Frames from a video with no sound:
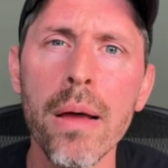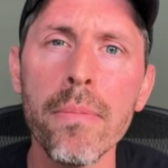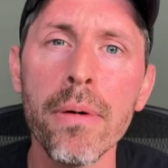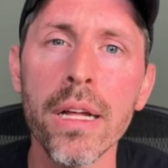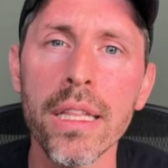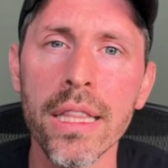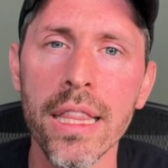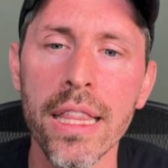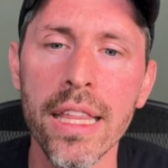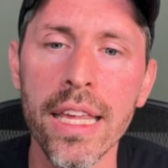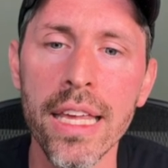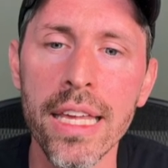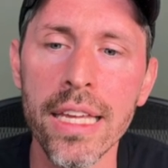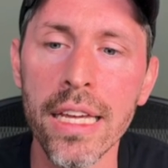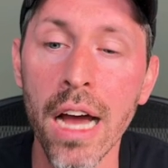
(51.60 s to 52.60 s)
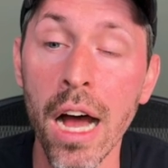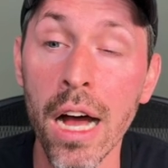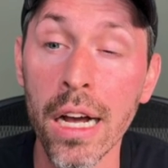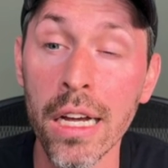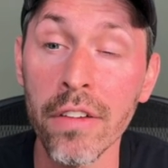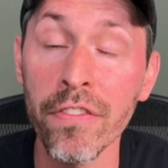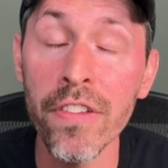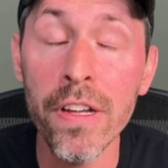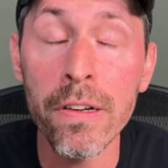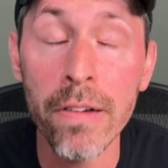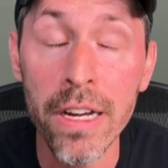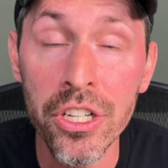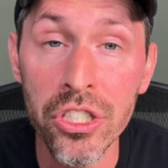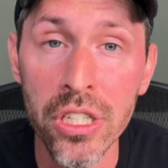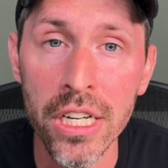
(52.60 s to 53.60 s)
But the uh,
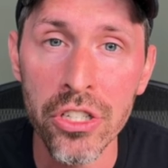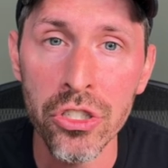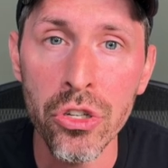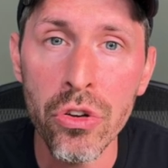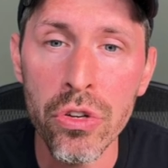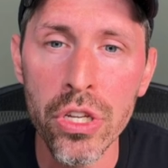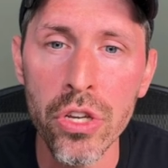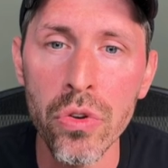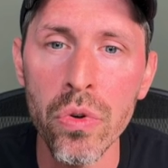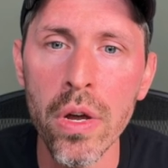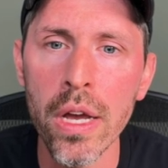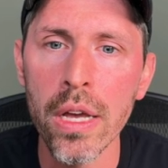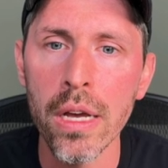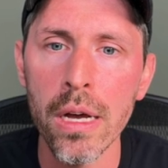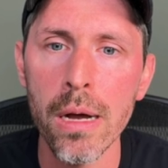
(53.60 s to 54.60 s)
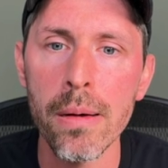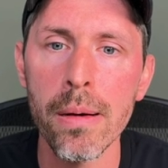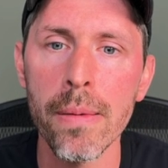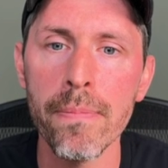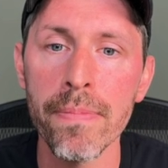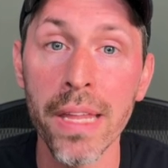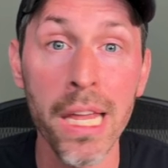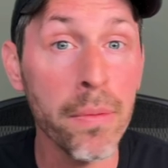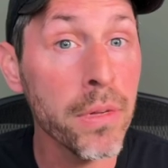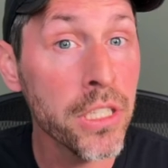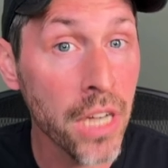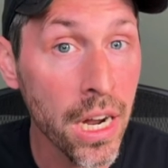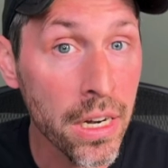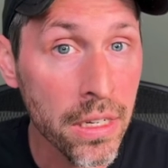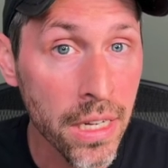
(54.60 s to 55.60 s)
configuration I show you um, can be
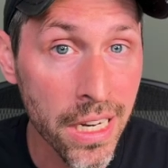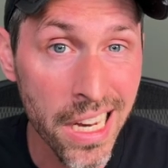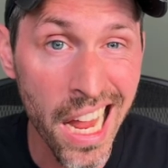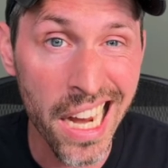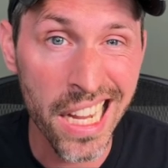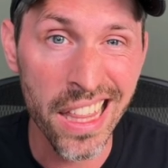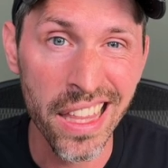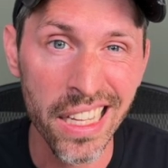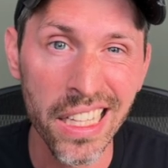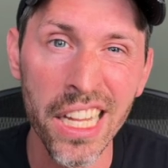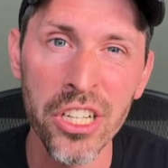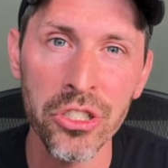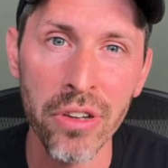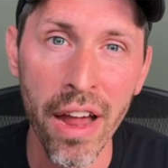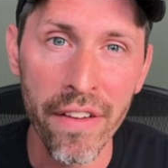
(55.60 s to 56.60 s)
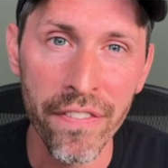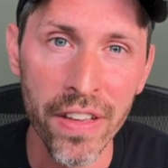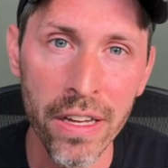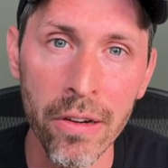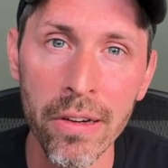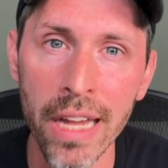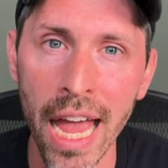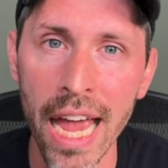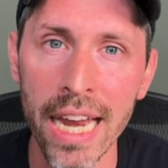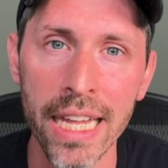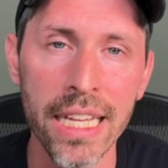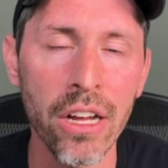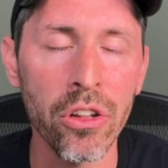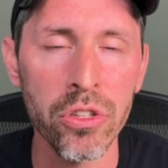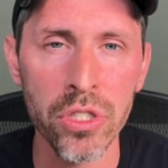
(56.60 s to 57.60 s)
done in anything like Traefik or
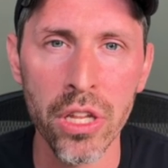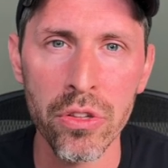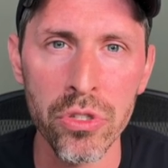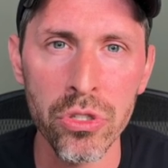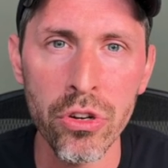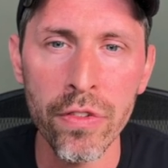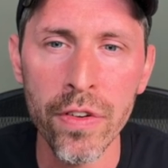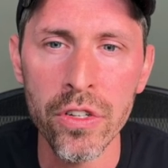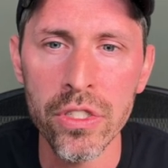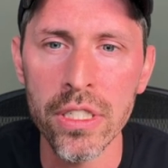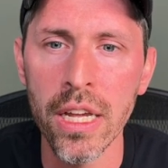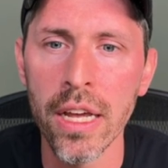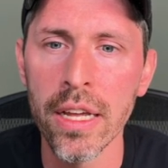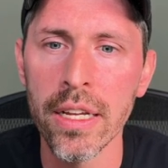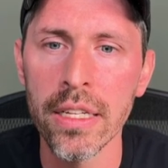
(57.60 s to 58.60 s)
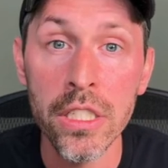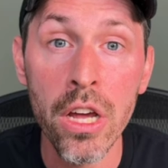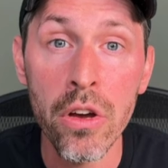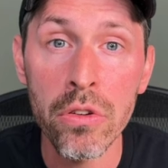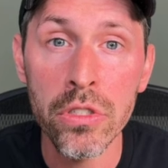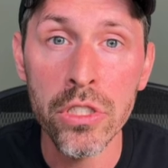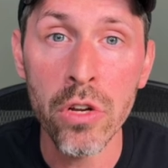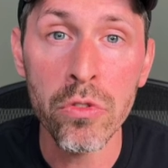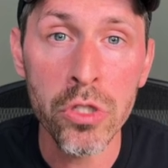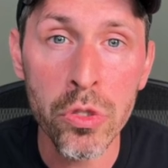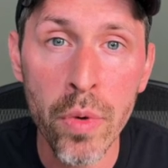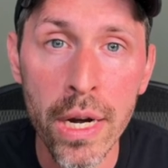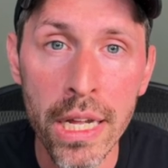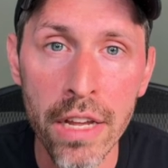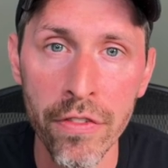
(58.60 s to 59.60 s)
Caddy, all those other servers. So don't
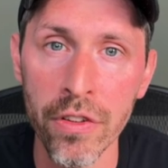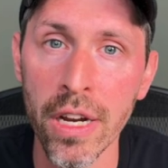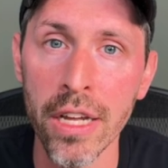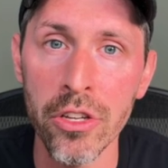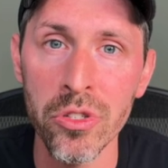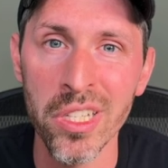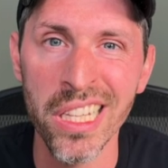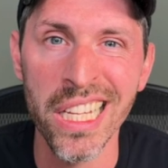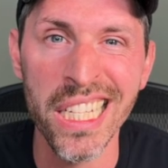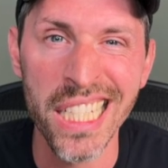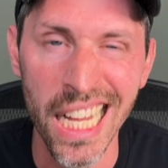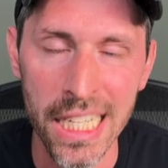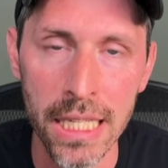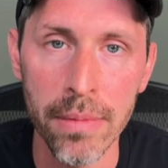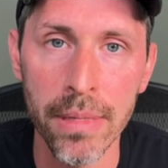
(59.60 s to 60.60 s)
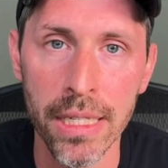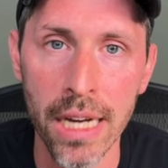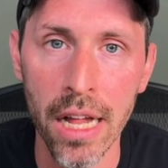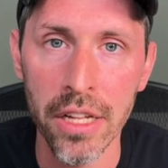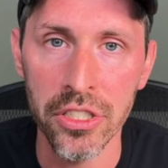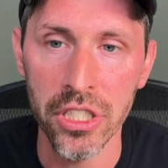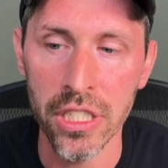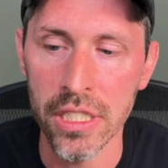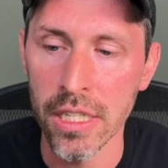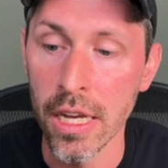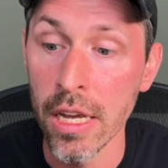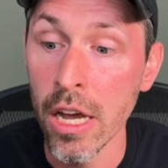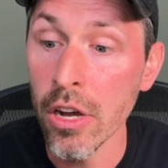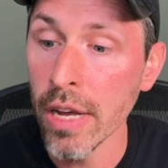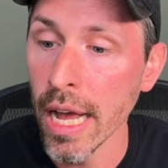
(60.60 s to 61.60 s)
sweat it if you're not using the exact same technologies.
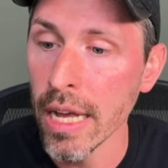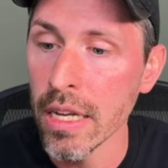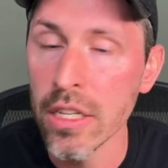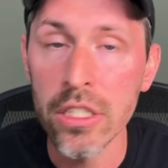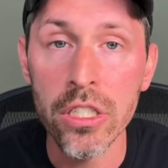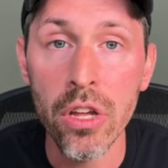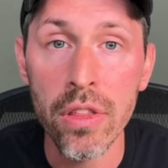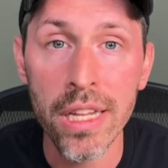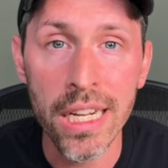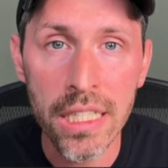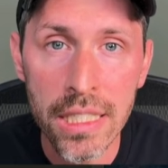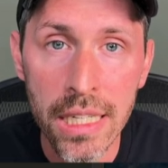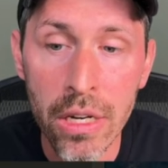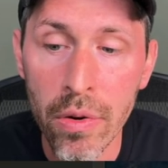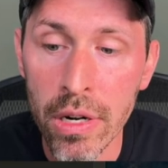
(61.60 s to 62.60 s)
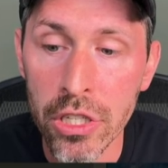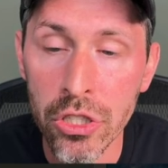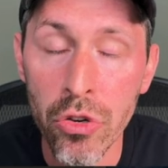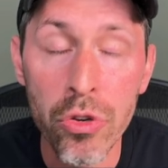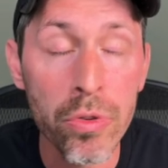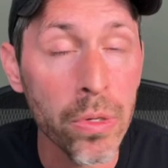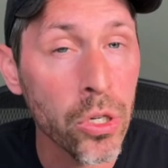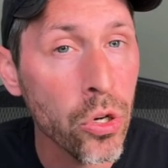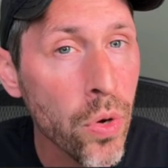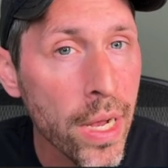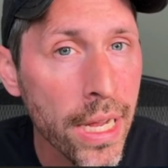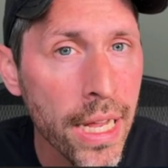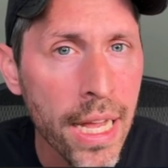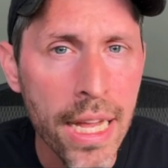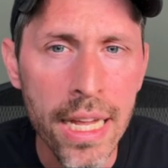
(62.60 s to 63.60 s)
Okay, so the next thing I want to show you real
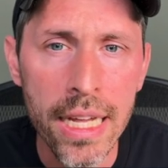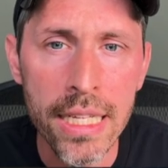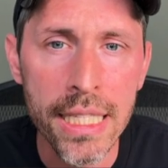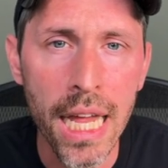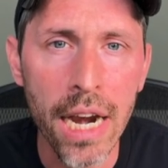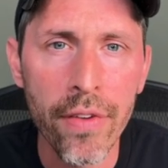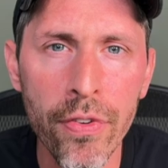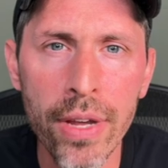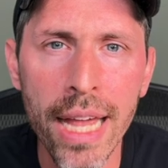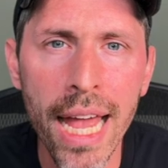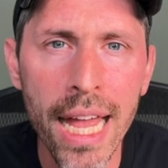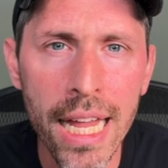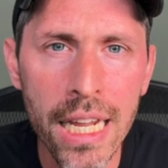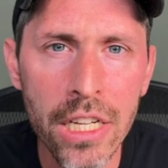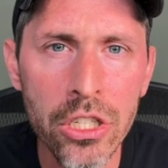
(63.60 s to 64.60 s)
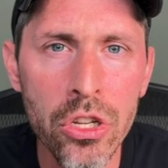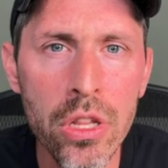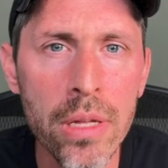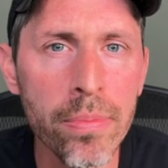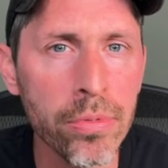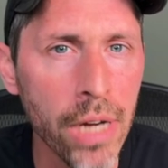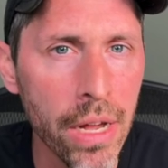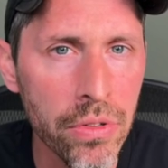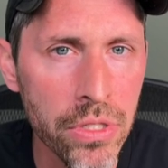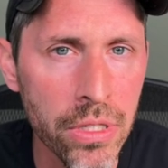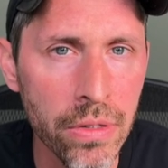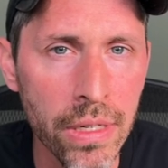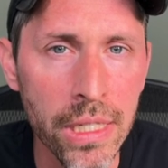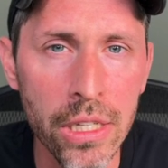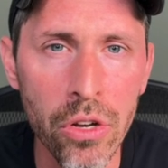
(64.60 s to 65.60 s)
quick is that we head to the browser
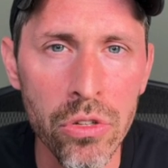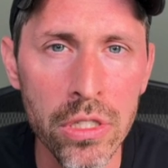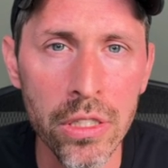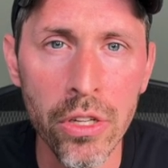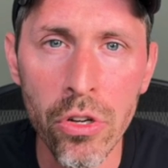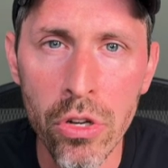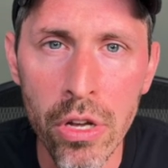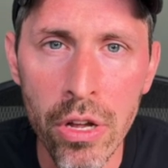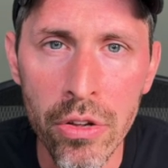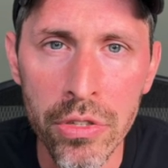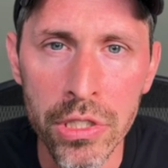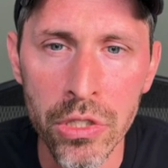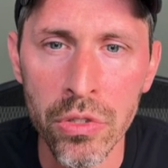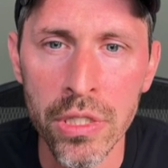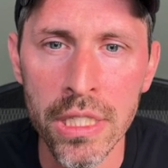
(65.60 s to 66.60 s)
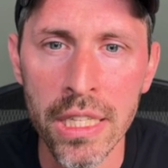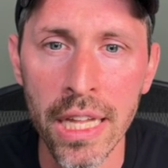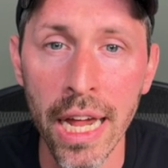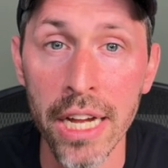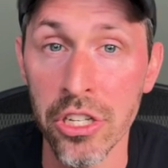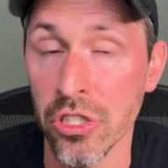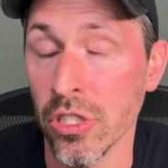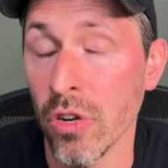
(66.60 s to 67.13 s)
and go to localhost, you'll see that I just